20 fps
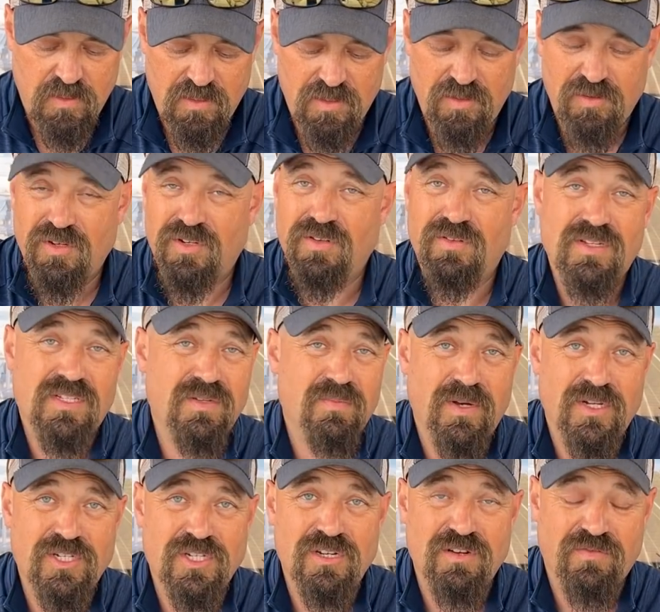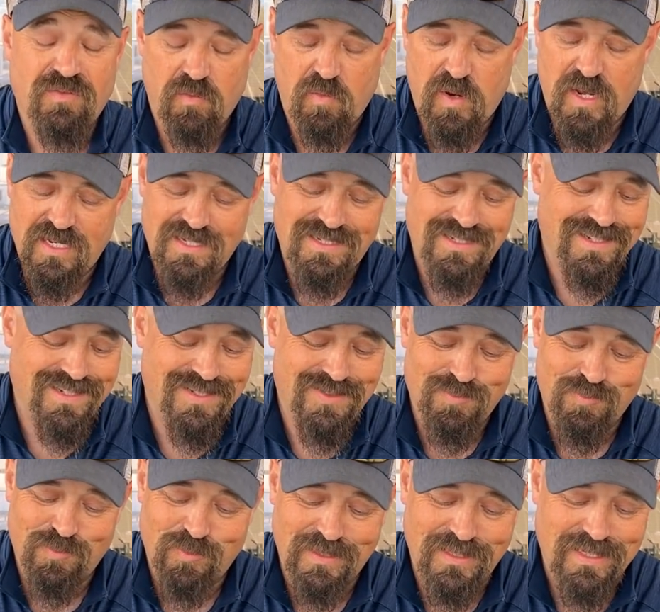You can do this a bunch of different ways. It's
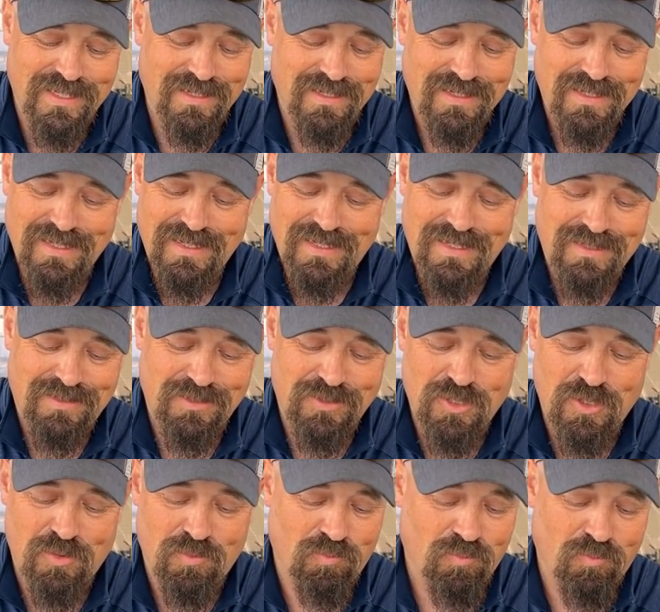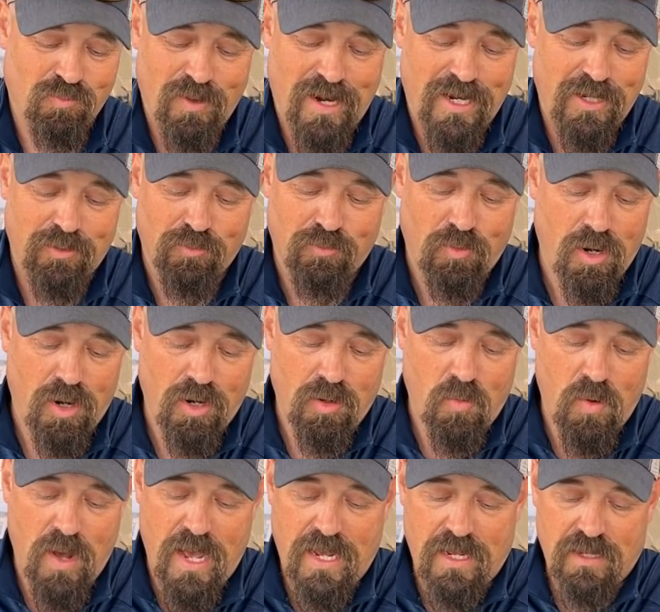really, there's no right or wrong
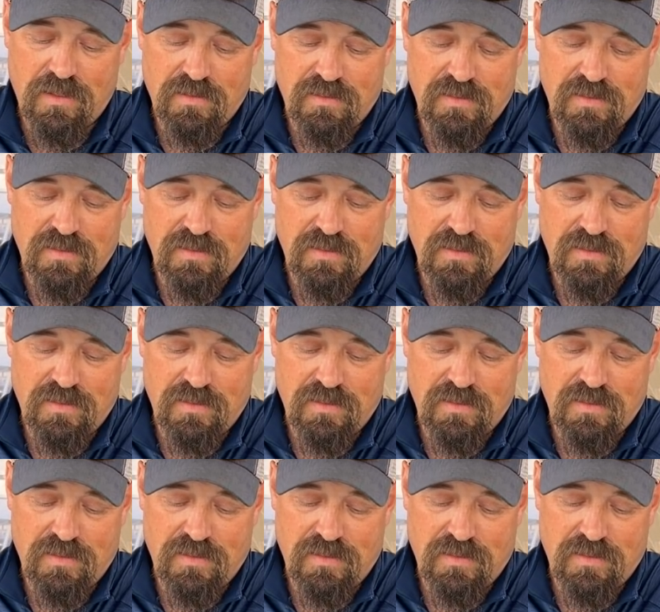way.